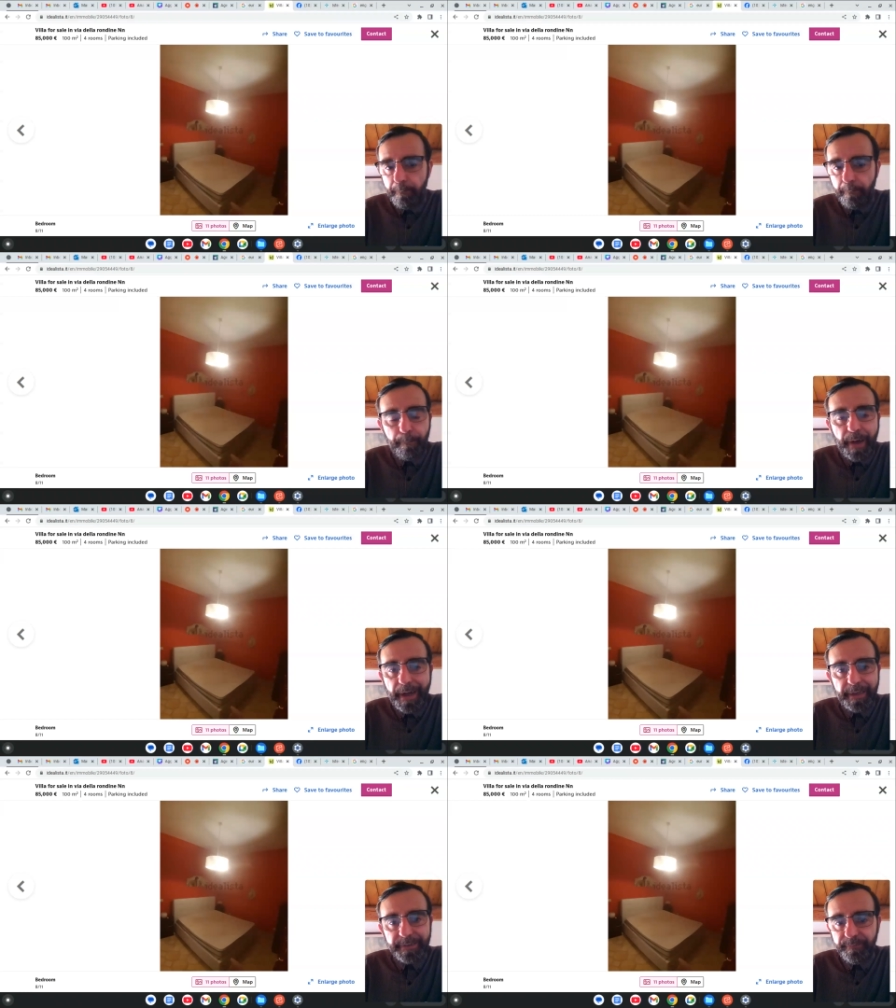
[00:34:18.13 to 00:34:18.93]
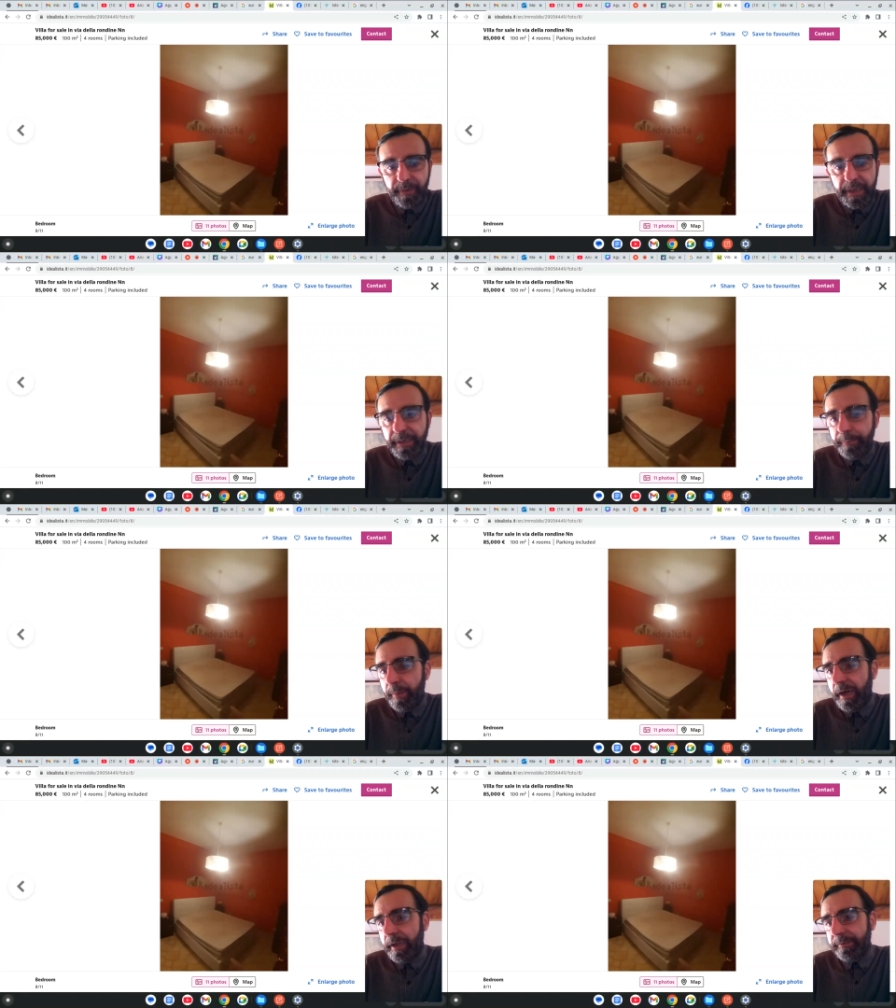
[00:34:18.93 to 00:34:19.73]
bad, very
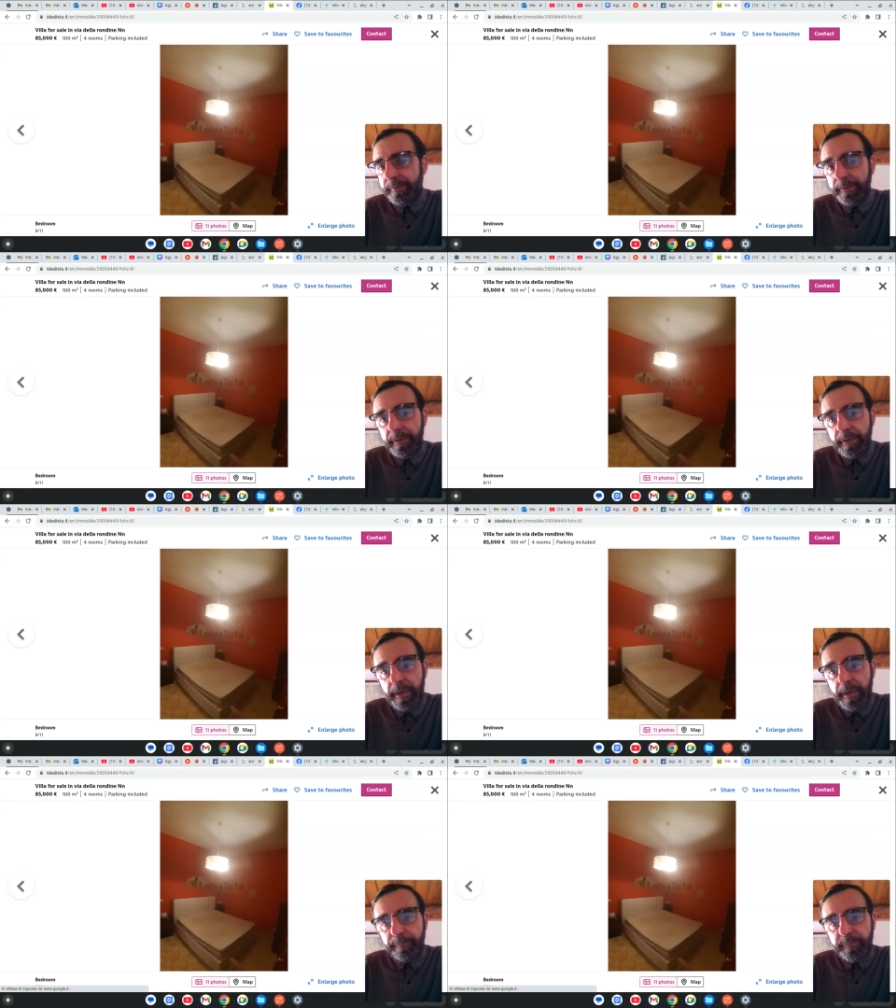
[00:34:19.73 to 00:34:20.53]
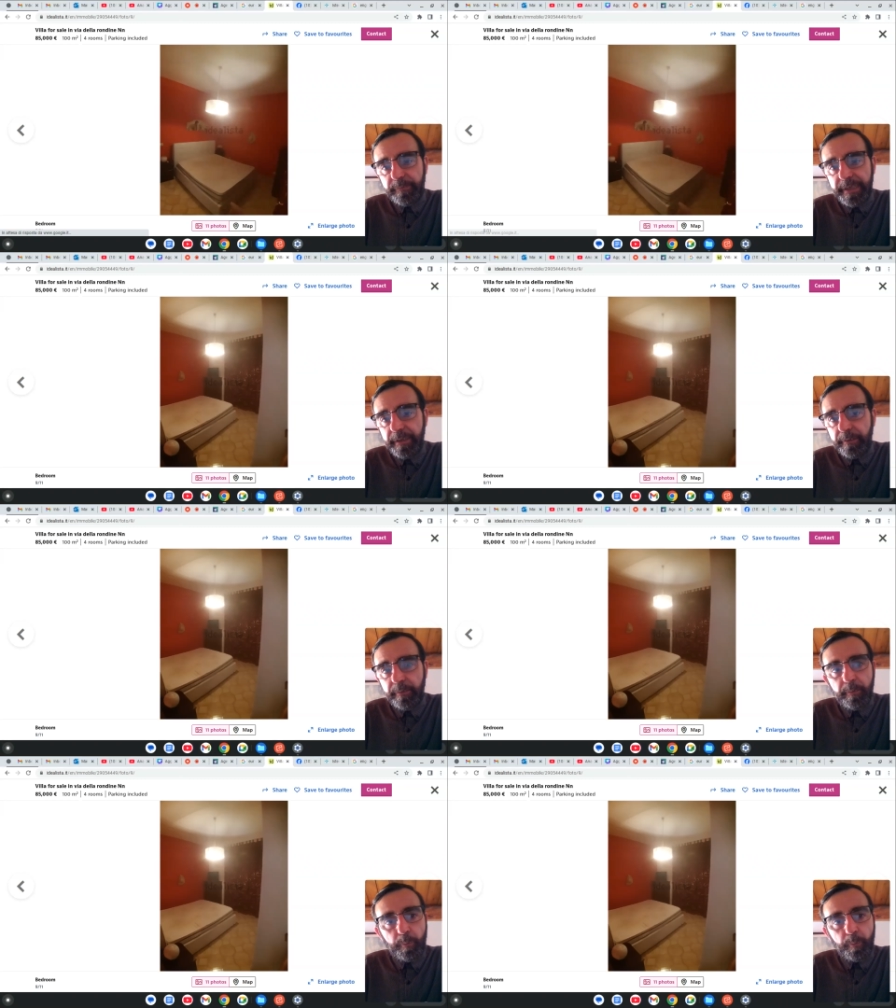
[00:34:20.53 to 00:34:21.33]
bad. I'm thinking
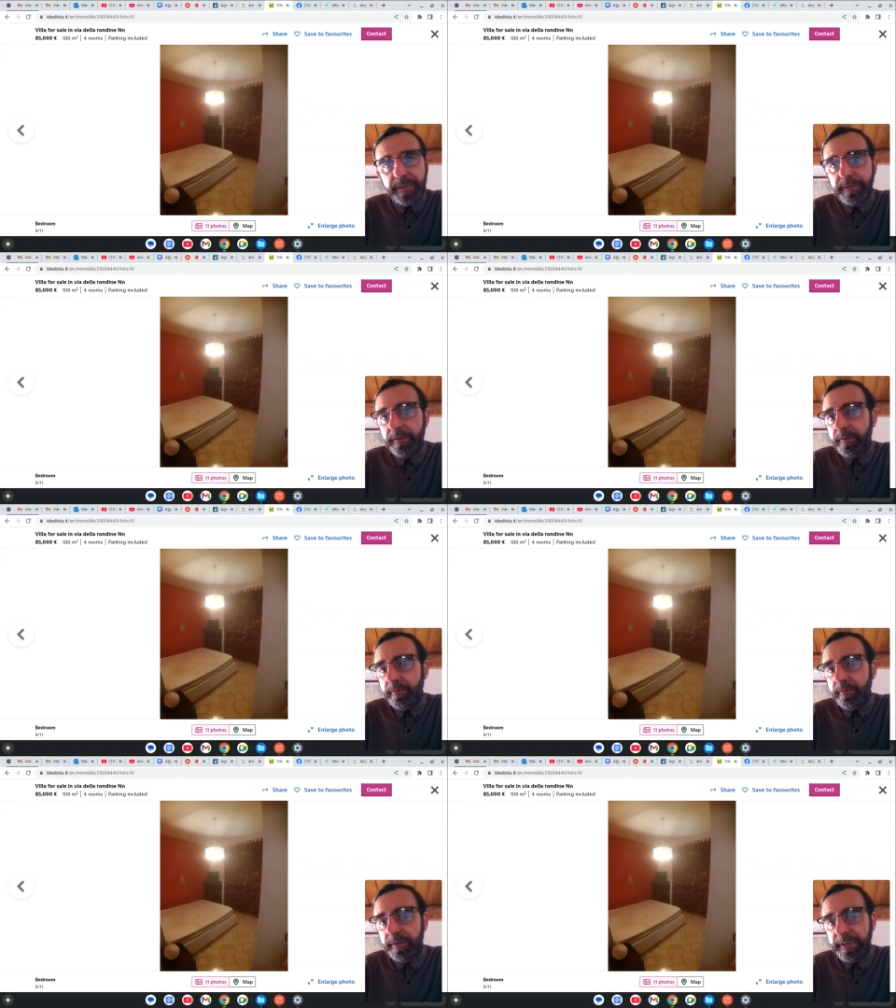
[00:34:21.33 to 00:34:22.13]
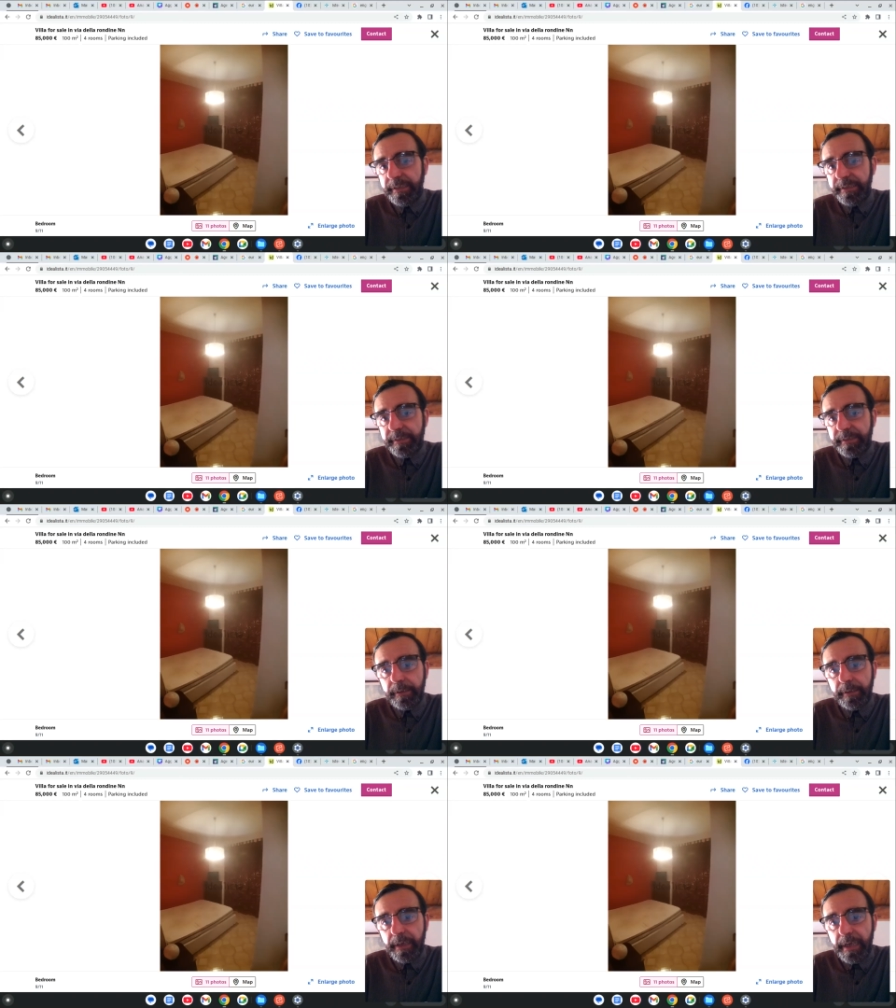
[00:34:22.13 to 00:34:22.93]
with these
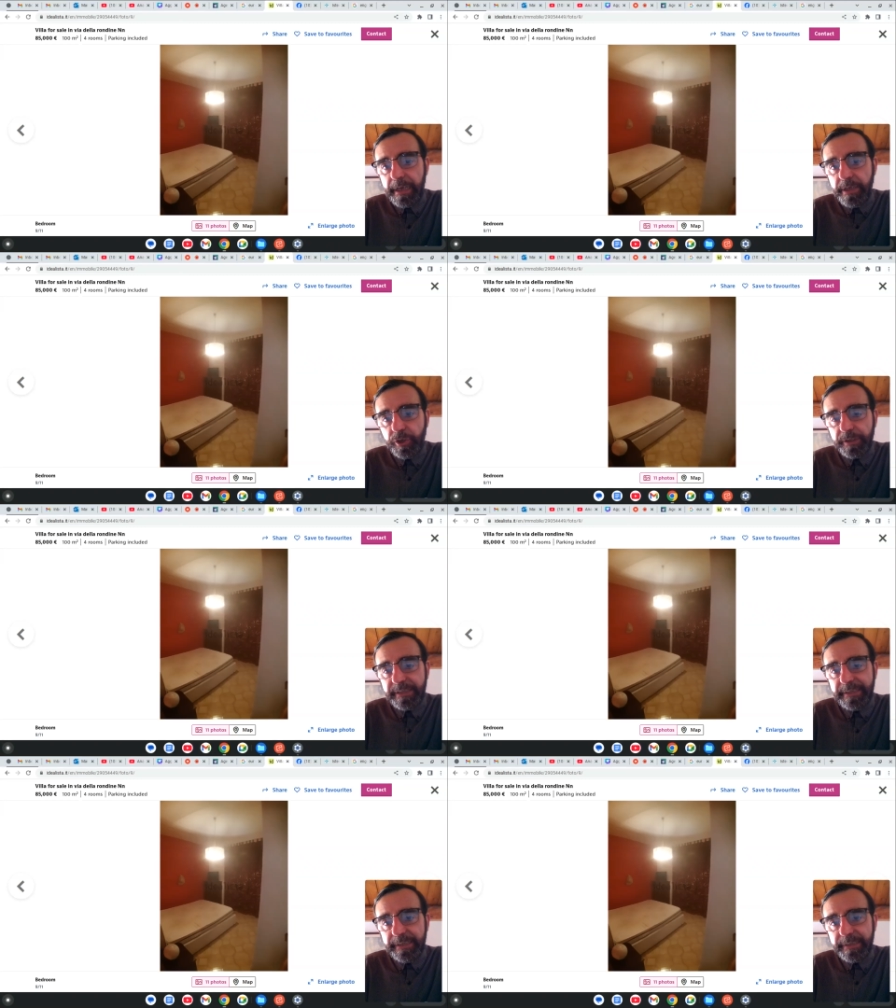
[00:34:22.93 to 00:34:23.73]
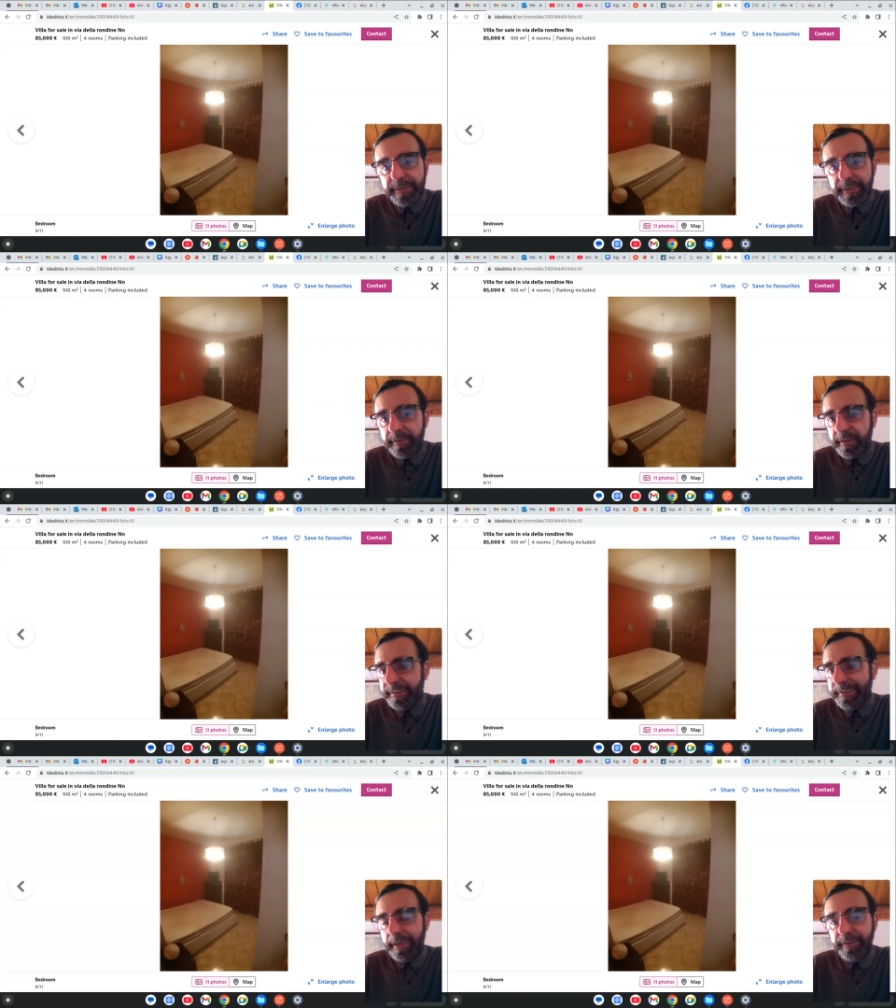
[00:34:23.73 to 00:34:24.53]
agencies that are
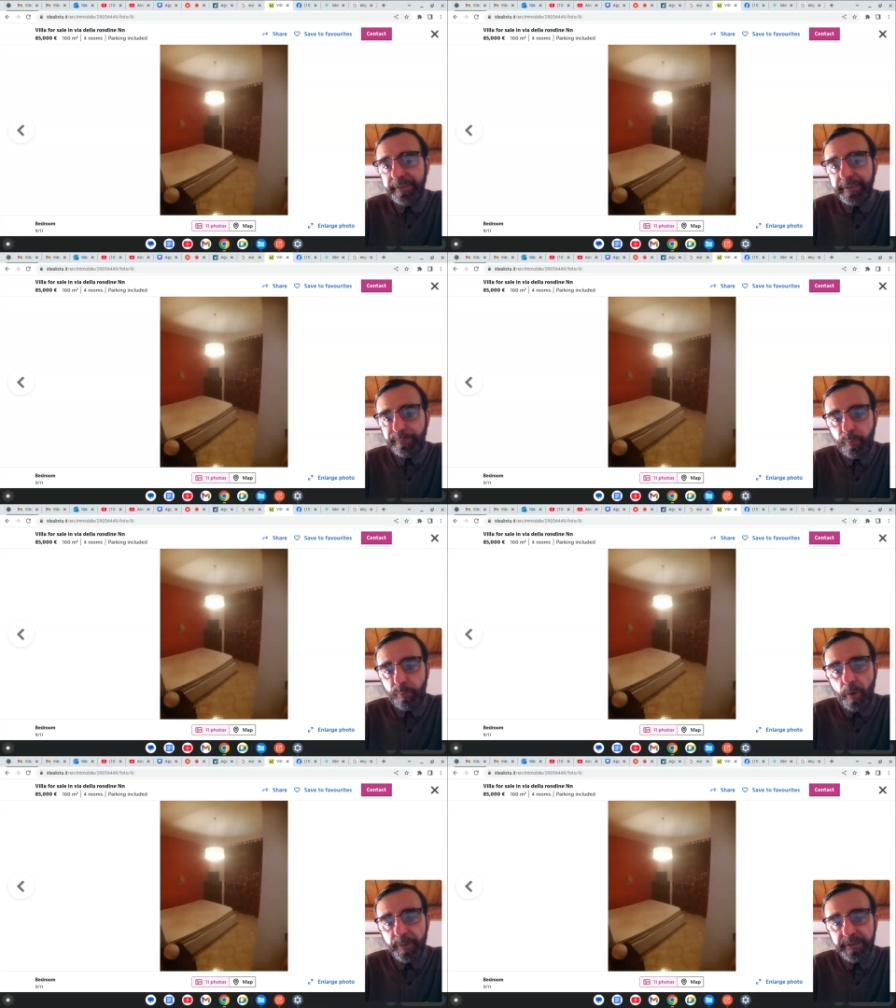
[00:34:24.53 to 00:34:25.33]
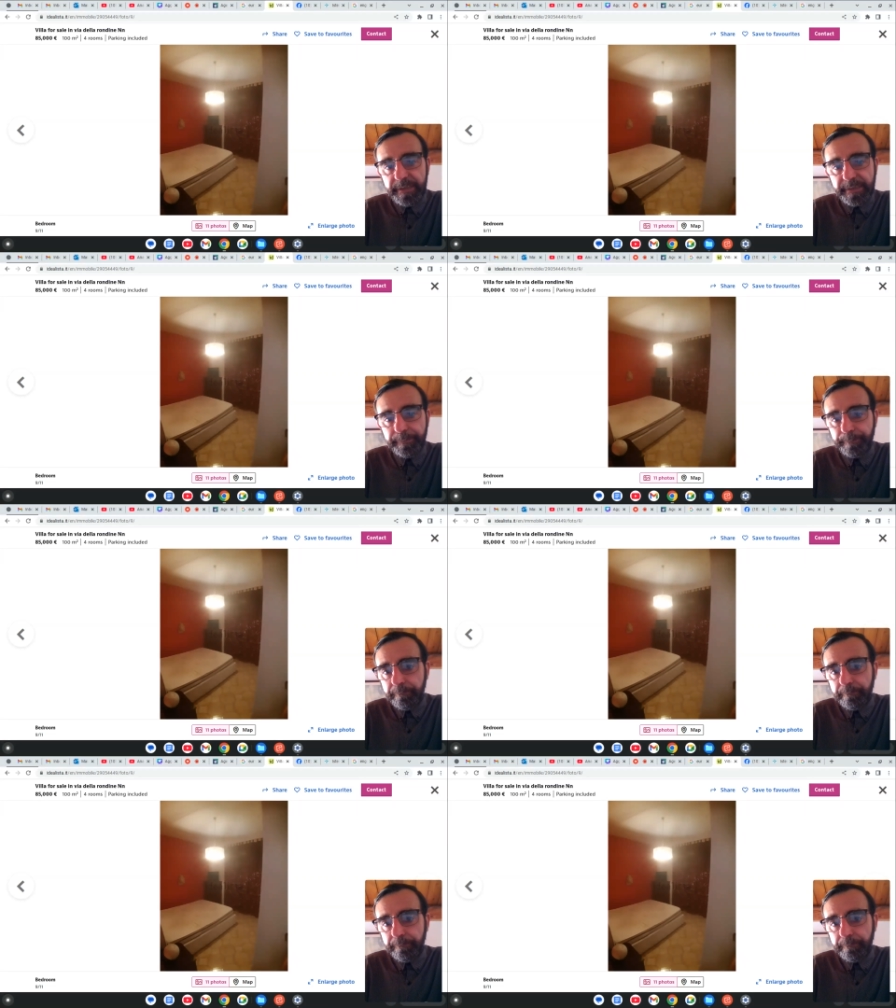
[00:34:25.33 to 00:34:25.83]
selling these properties.